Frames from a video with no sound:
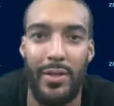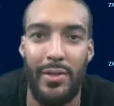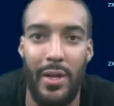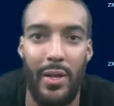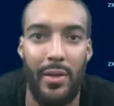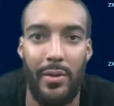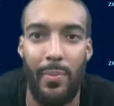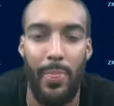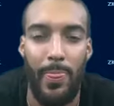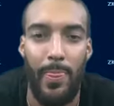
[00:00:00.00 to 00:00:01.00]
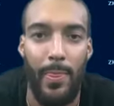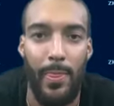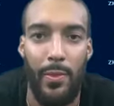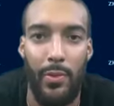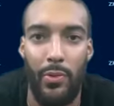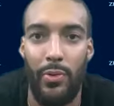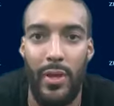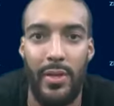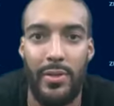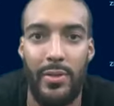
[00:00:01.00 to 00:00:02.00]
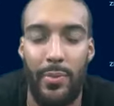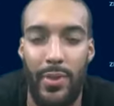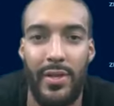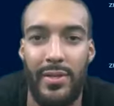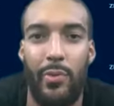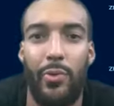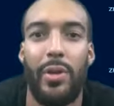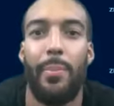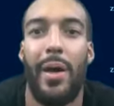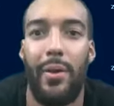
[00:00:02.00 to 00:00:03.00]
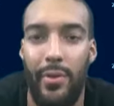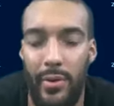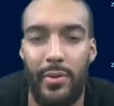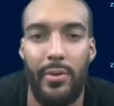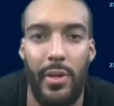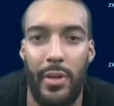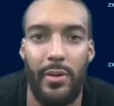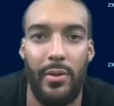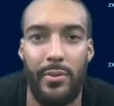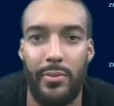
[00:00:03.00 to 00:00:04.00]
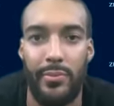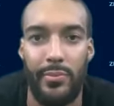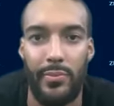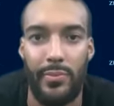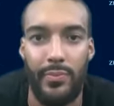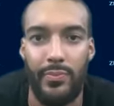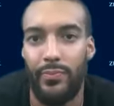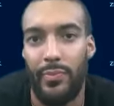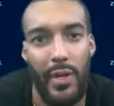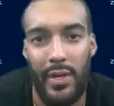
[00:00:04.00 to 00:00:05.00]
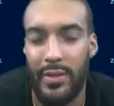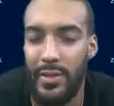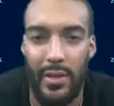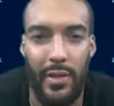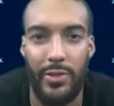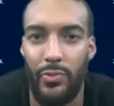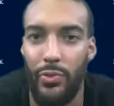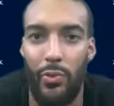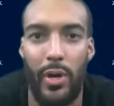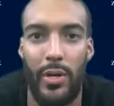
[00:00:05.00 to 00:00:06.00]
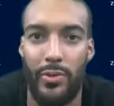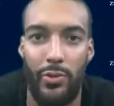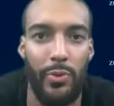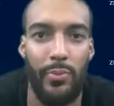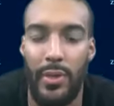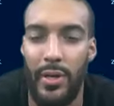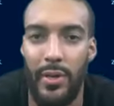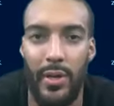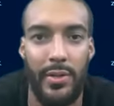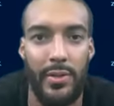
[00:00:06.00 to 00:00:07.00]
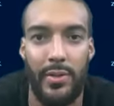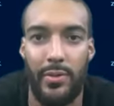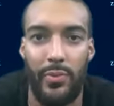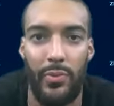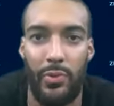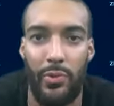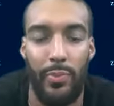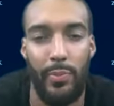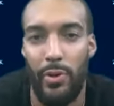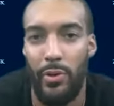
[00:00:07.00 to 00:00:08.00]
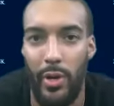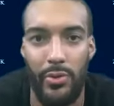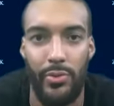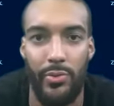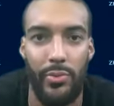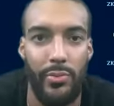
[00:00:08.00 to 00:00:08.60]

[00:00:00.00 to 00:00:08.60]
that, you know, there's some things that really matter. And like I said, that's who you are as a human being. That's, you know, the people around you.